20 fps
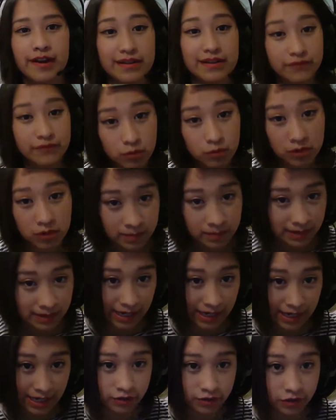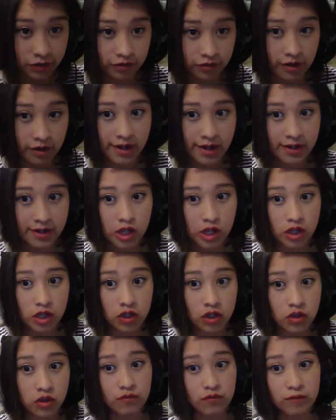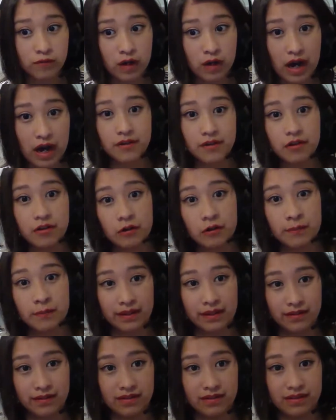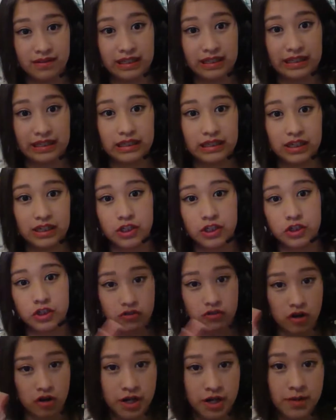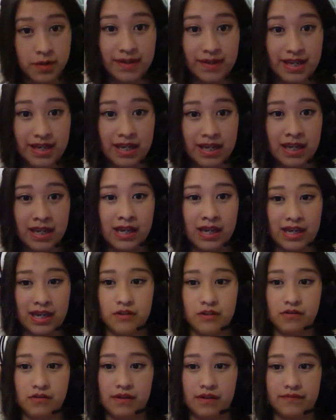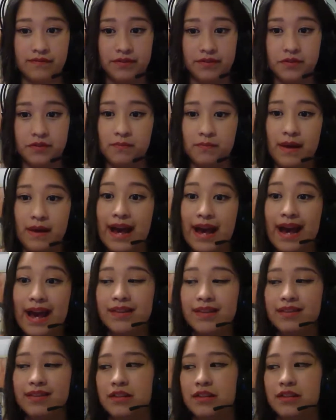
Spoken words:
If you want to be an astronaut, you've got to know about like astronomy, and you have to know math,